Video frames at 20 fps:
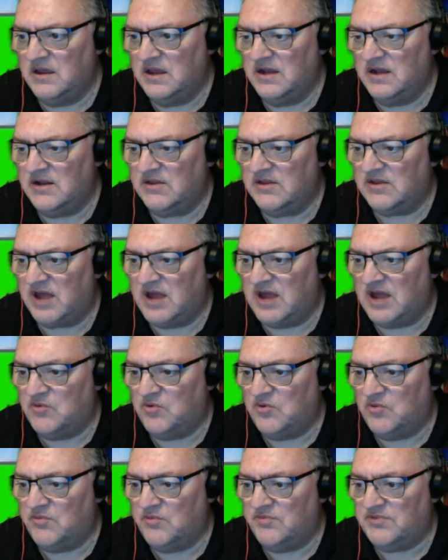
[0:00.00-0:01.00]
the
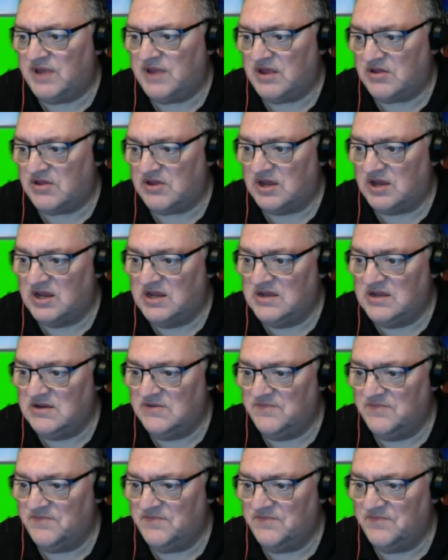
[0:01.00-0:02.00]
table. Destiny,
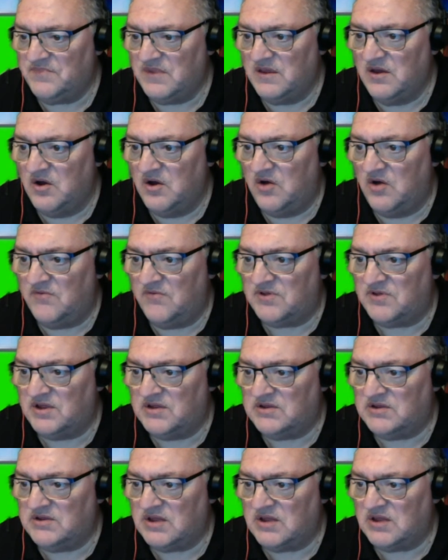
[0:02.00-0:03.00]
obviously,
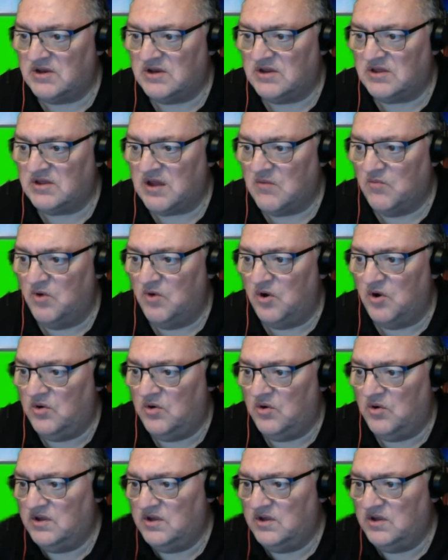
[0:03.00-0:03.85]
Destiny's done well.